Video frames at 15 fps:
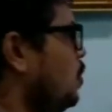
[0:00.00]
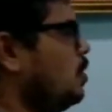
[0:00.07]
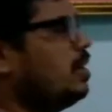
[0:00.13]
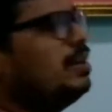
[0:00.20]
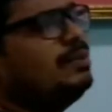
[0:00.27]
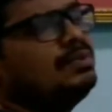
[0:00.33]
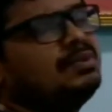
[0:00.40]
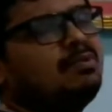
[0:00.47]

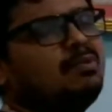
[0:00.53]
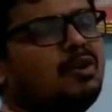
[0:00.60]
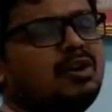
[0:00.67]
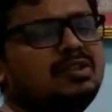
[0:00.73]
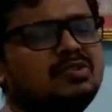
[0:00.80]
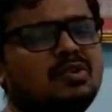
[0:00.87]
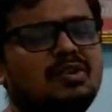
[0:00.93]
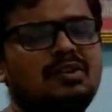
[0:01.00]
Okay, so
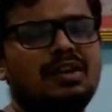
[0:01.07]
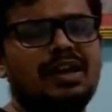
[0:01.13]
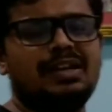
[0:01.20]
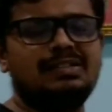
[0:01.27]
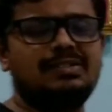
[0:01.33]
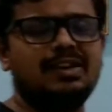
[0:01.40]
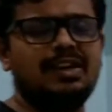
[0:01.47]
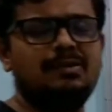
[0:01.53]
what is called
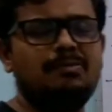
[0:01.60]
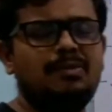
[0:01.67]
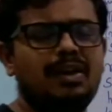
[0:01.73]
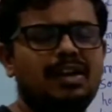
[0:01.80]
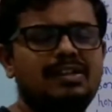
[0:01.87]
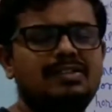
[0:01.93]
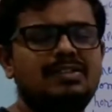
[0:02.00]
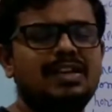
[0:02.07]

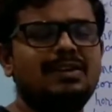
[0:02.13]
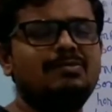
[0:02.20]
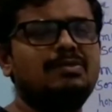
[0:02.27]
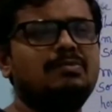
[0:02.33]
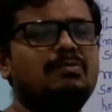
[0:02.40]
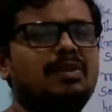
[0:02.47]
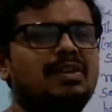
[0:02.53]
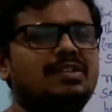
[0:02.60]
enzyme?
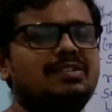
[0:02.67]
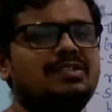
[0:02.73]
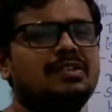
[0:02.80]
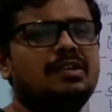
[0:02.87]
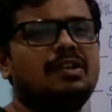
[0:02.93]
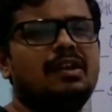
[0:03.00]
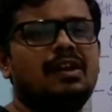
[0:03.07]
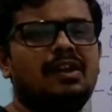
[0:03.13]
Enzymes means
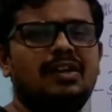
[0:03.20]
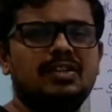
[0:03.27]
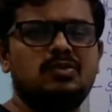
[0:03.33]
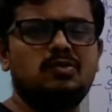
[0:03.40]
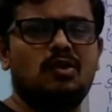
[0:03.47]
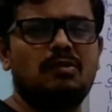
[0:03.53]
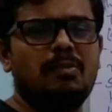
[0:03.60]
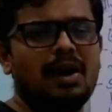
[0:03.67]
it
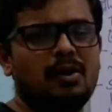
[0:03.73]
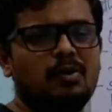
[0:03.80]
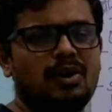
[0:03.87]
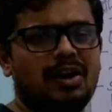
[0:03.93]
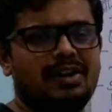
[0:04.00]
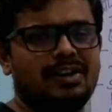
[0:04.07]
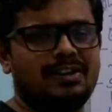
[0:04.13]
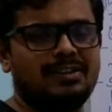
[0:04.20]
is called
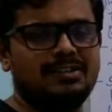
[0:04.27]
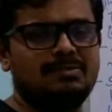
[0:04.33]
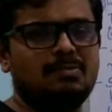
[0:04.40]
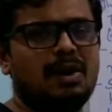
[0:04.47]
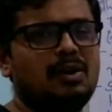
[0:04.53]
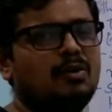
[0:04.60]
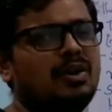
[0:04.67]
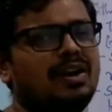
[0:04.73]
biocatalyst.
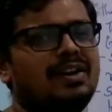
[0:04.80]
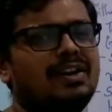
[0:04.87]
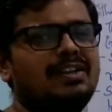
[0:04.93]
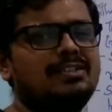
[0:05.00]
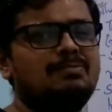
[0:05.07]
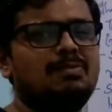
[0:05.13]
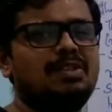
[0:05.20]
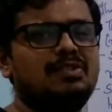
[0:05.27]

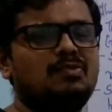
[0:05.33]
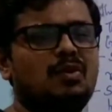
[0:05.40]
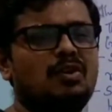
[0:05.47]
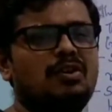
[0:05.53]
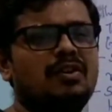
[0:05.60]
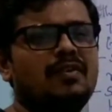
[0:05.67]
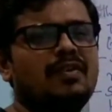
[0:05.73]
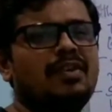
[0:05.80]
Biocatalyst means
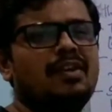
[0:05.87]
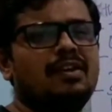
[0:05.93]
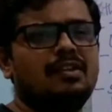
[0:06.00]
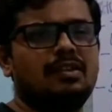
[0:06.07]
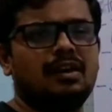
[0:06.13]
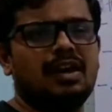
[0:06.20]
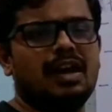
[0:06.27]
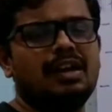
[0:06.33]
what?
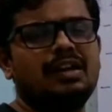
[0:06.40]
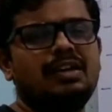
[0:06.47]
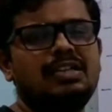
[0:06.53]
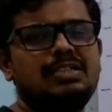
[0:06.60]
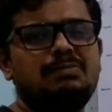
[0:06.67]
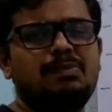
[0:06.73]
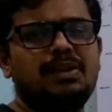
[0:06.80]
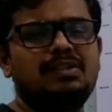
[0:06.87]
The
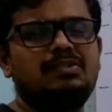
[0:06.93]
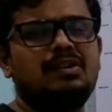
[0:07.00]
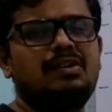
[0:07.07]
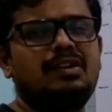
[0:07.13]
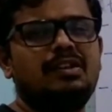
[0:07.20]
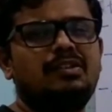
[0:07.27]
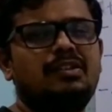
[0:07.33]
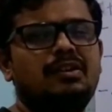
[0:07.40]
catalyst
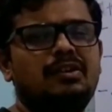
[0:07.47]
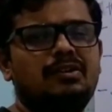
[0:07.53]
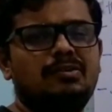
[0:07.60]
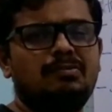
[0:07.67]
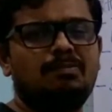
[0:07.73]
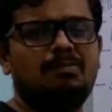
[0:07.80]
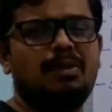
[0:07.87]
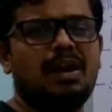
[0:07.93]
present in
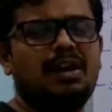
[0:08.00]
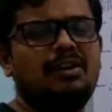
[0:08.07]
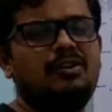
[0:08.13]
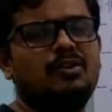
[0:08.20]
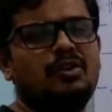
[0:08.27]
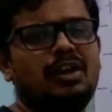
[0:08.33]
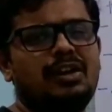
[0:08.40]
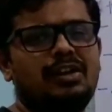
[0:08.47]
the
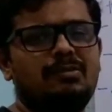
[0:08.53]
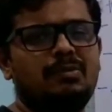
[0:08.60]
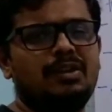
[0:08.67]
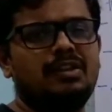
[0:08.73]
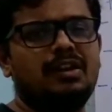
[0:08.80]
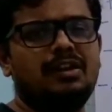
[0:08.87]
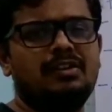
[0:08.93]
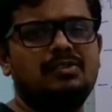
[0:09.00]
plant or
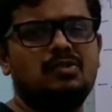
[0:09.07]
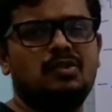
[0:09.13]
animal, that